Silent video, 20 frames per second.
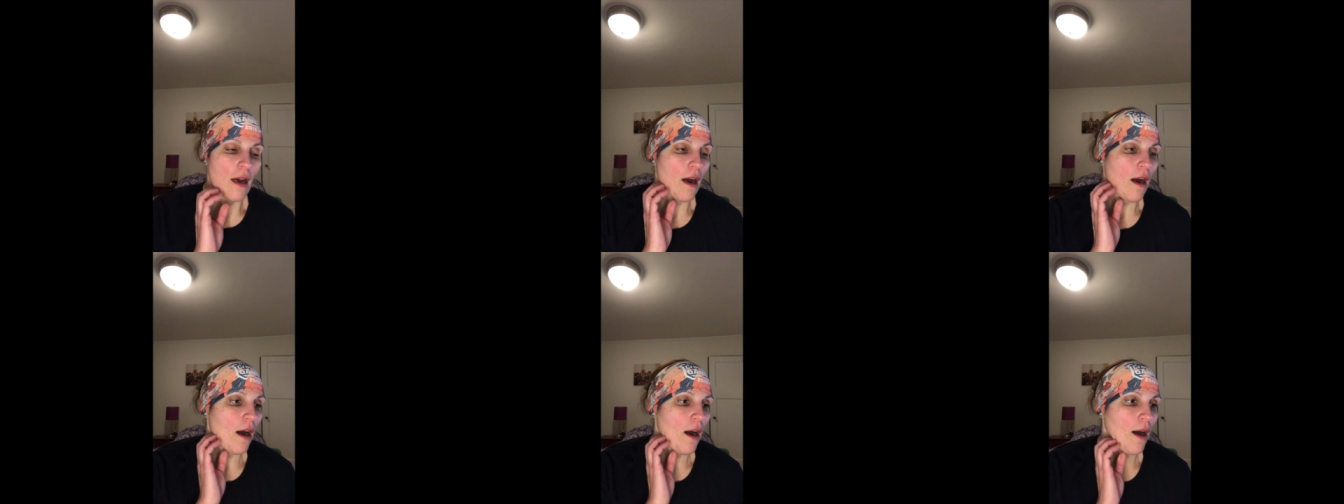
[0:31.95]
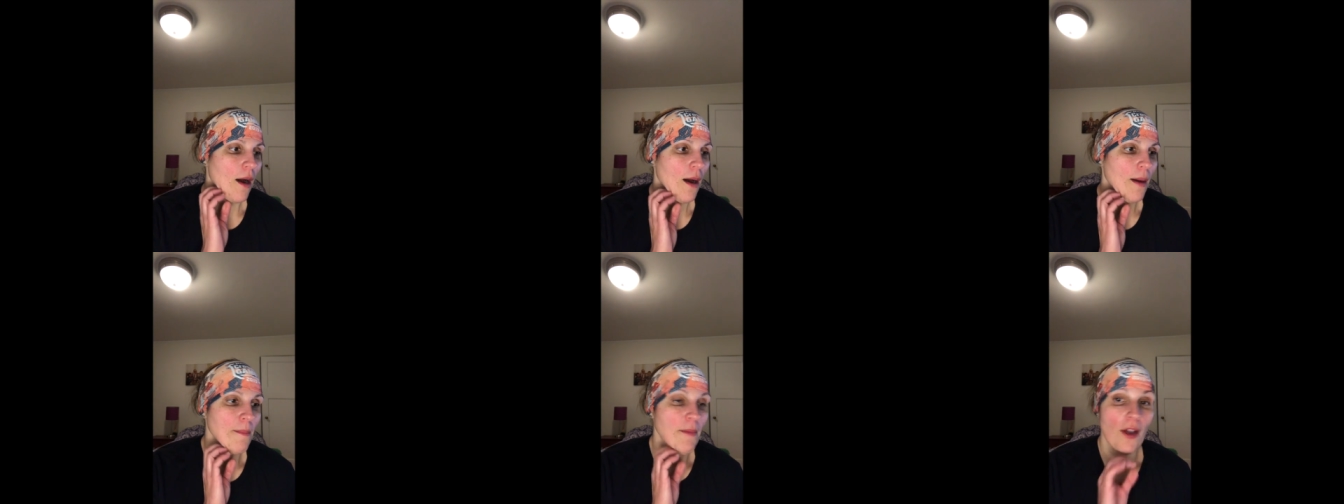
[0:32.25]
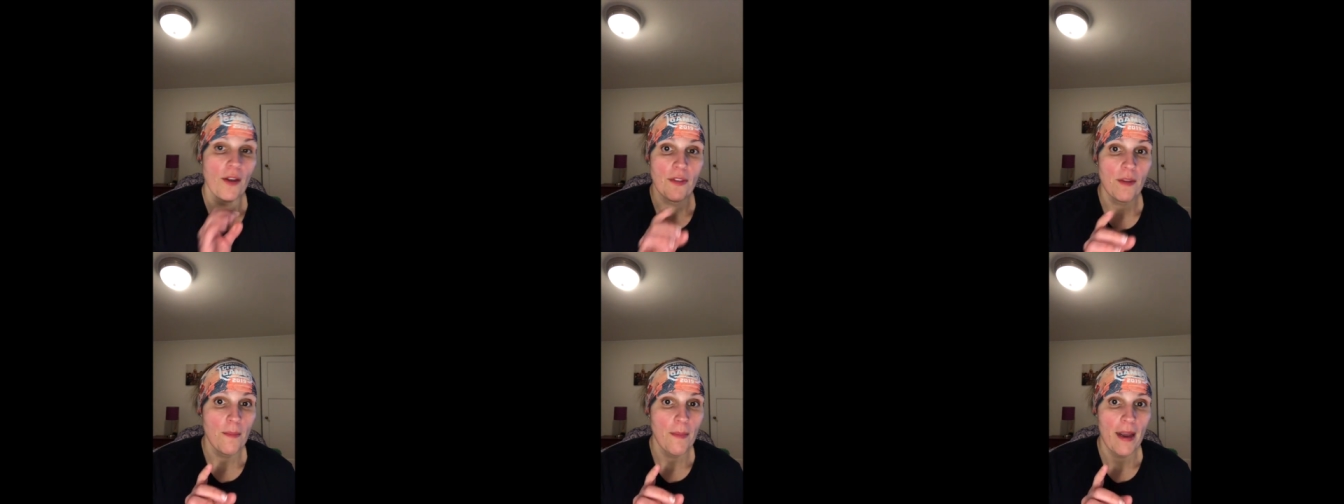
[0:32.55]
Um,
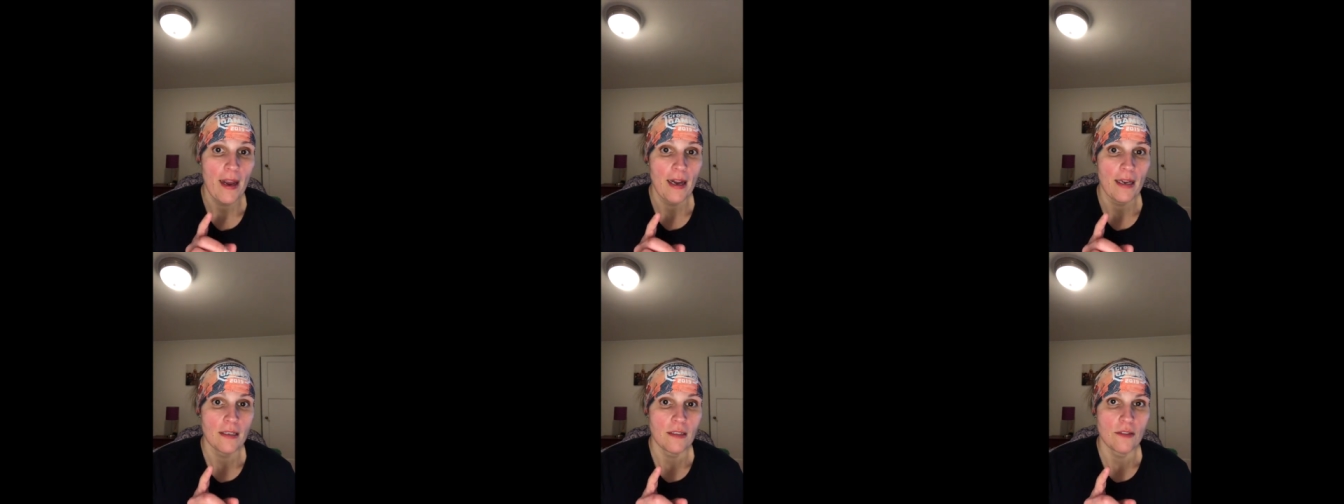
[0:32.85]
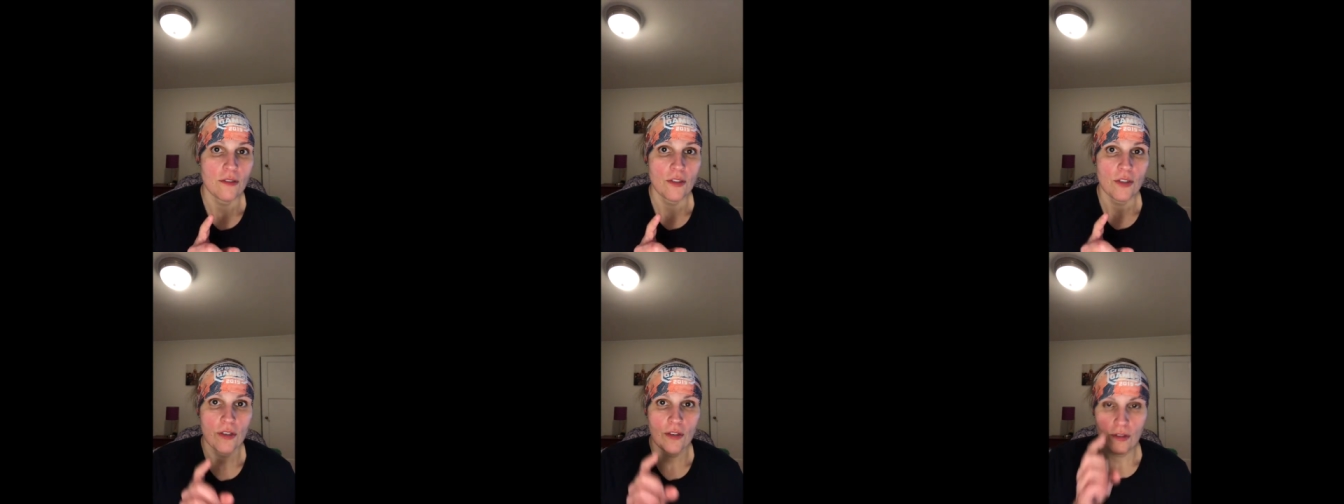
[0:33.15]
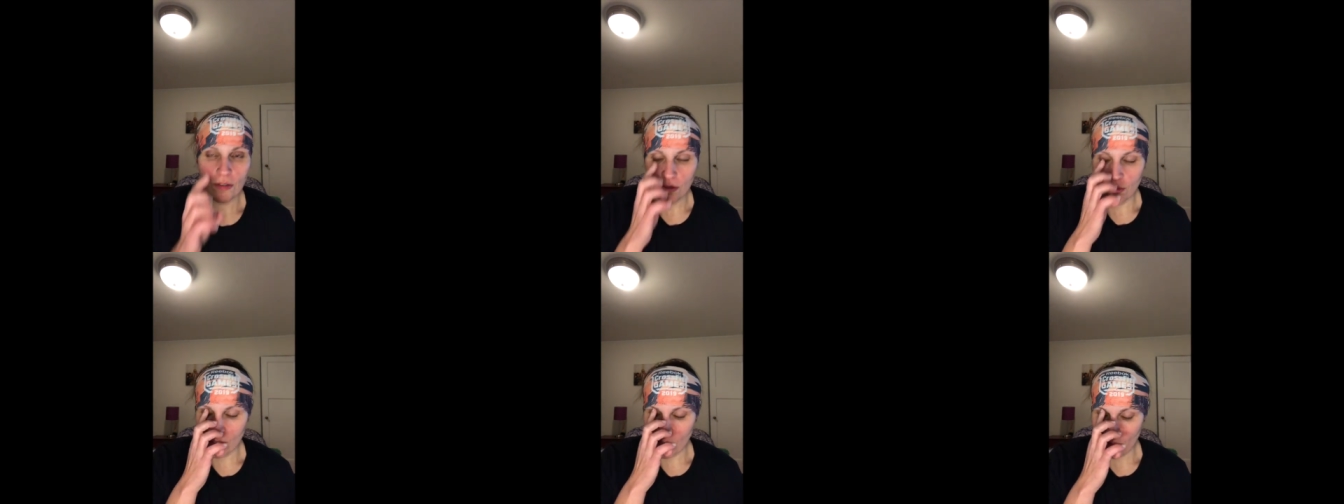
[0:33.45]
nothing bad,
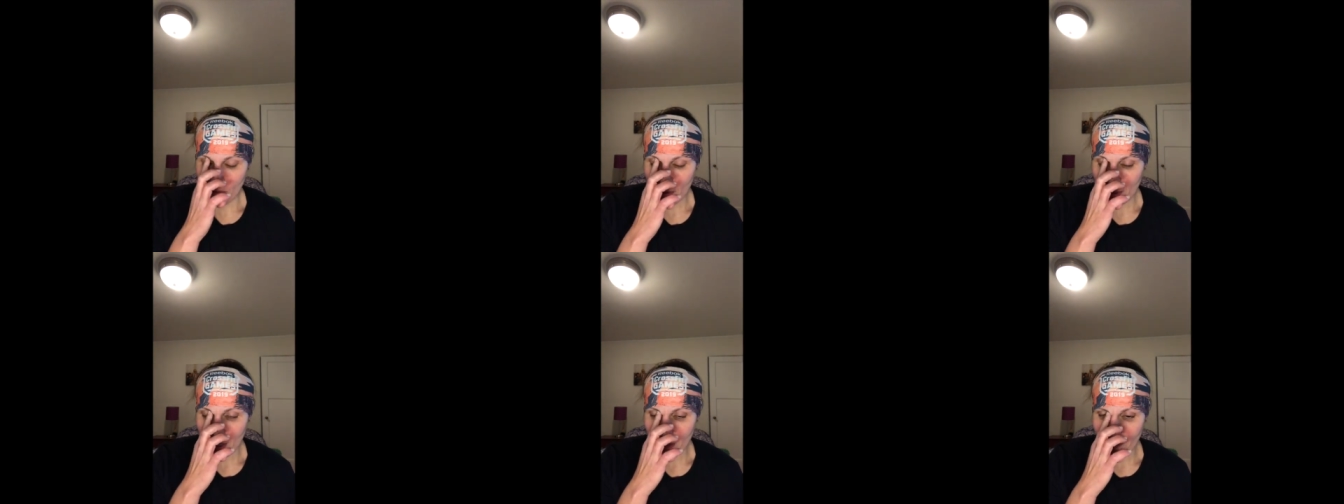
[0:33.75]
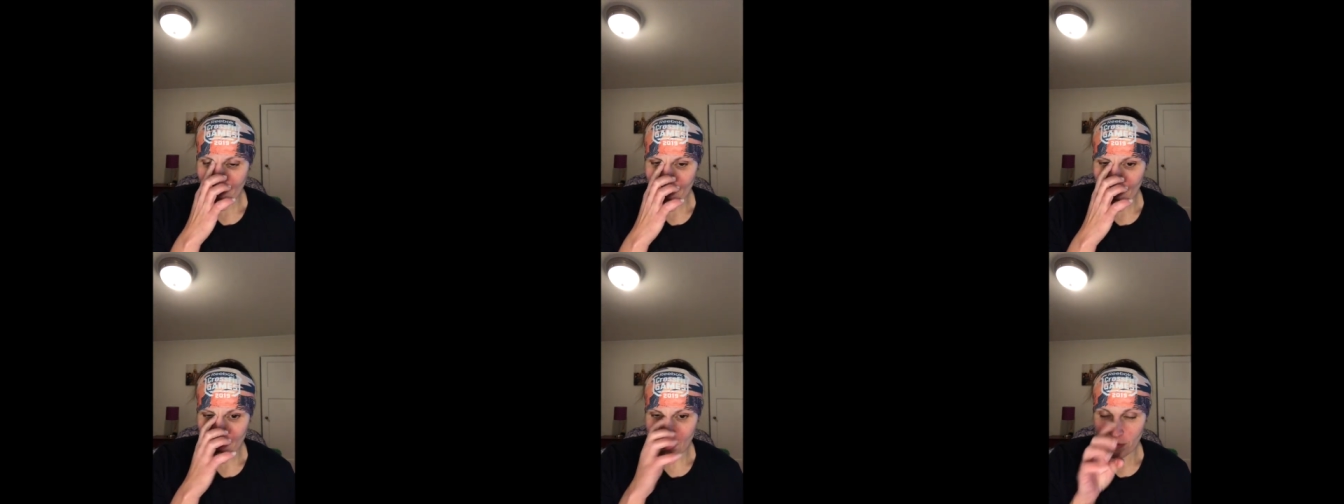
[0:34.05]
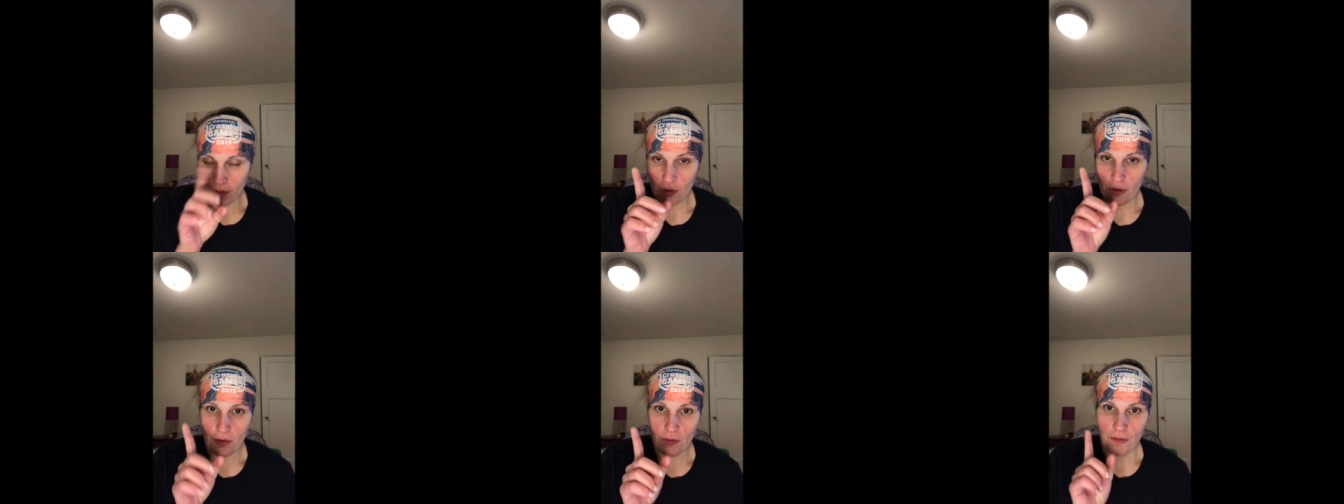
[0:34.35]
so don't worry for those of
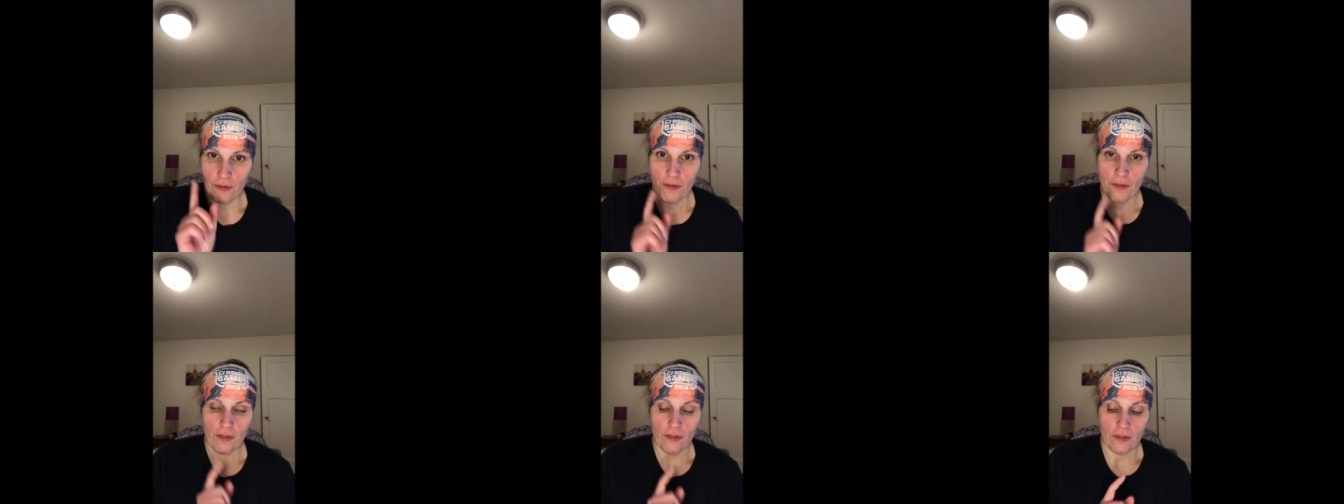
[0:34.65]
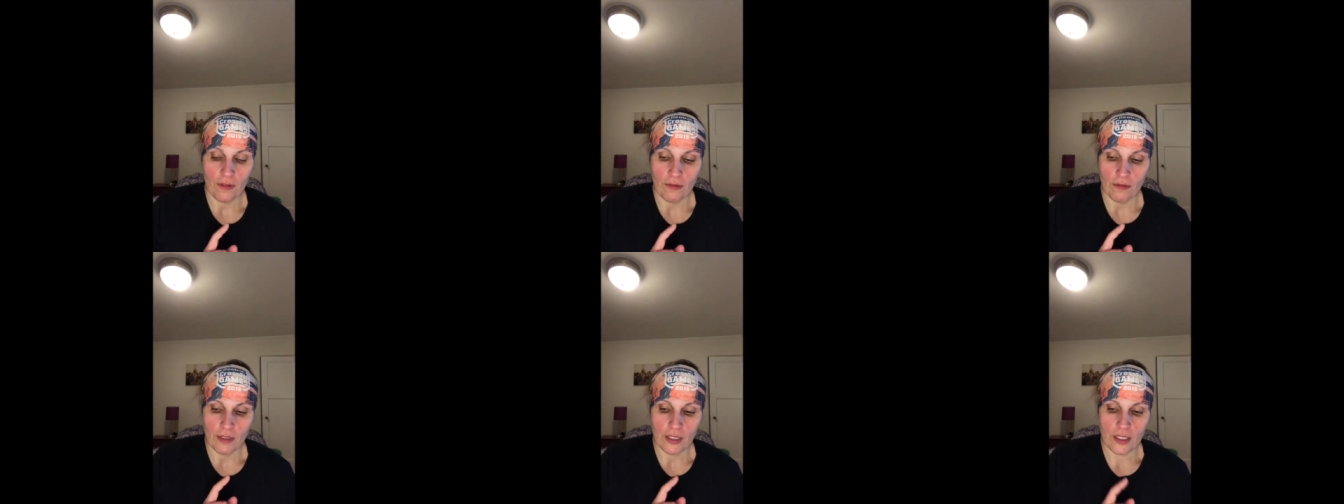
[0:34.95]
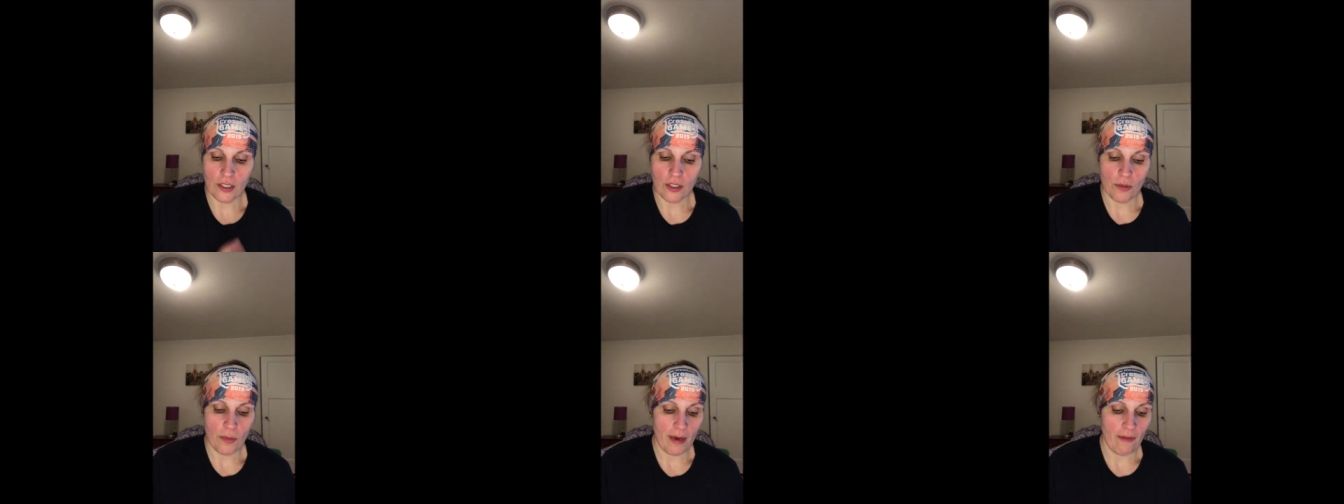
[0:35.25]
you who have
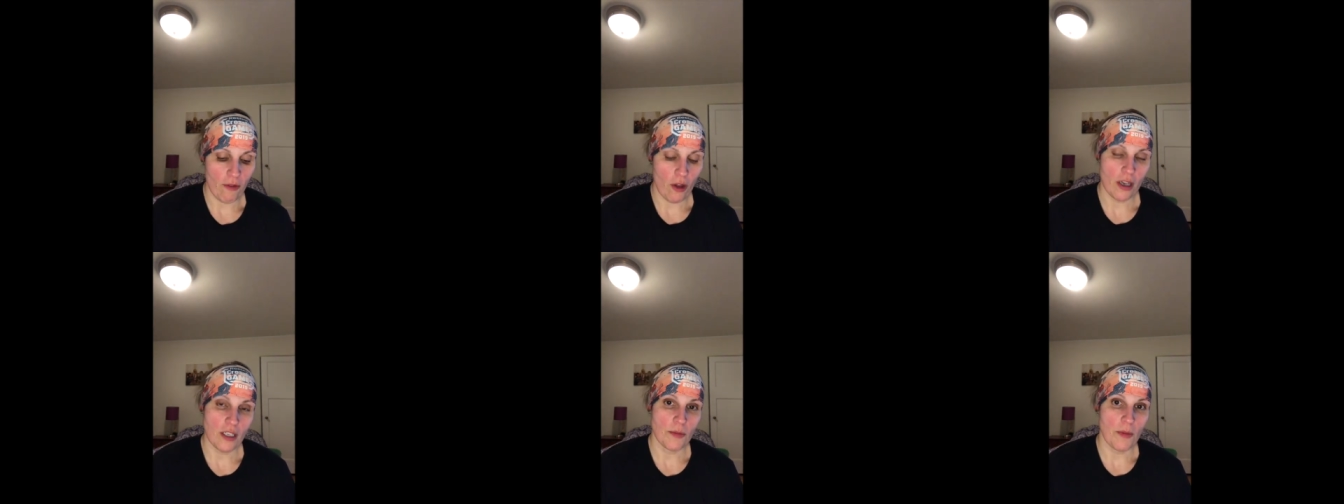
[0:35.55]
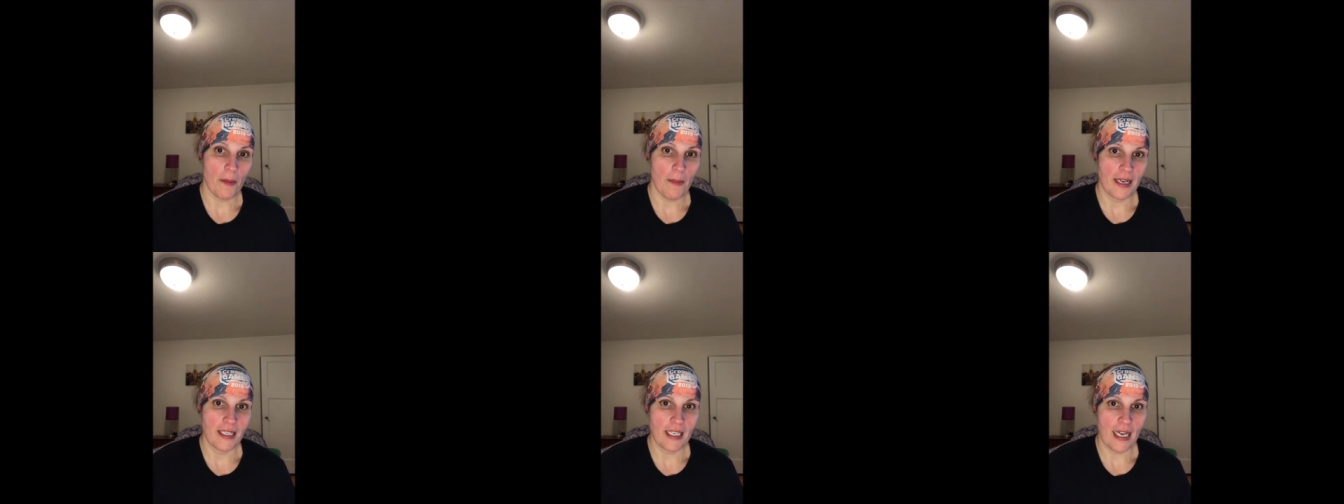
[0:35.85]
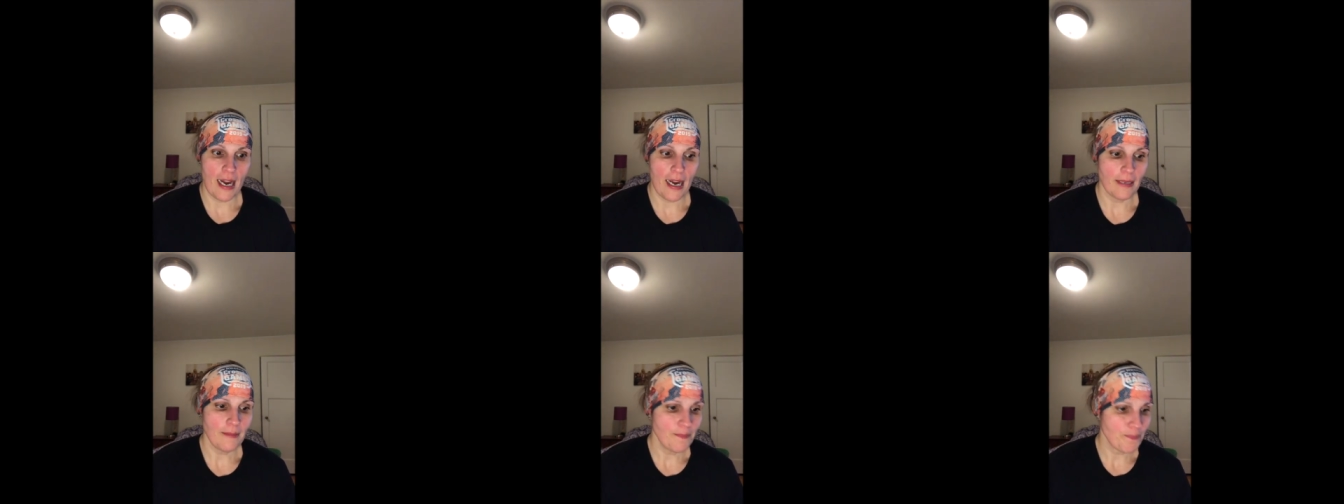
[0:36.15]
listened to my vlogs about my
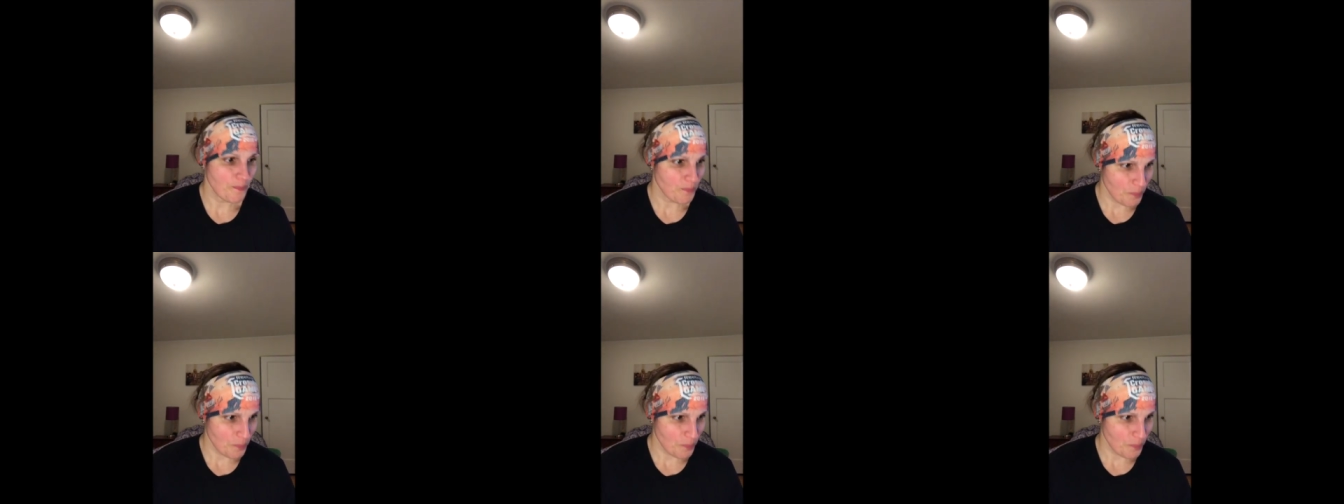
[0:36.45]
dad.